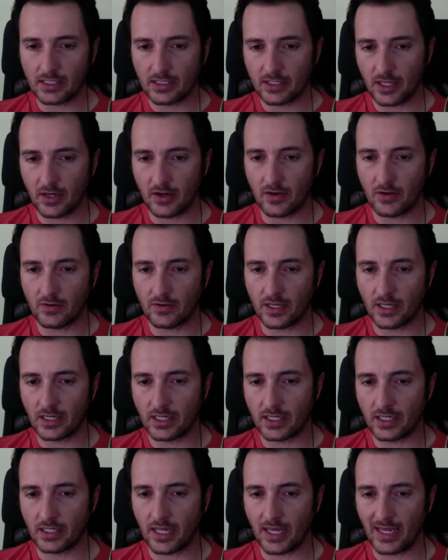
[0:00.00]

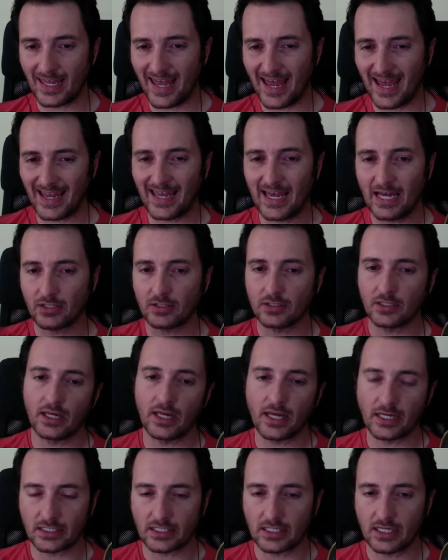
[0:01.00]
They can't get to the
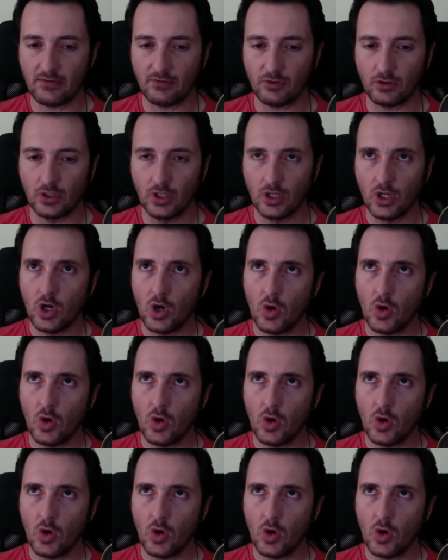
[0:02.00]
next level.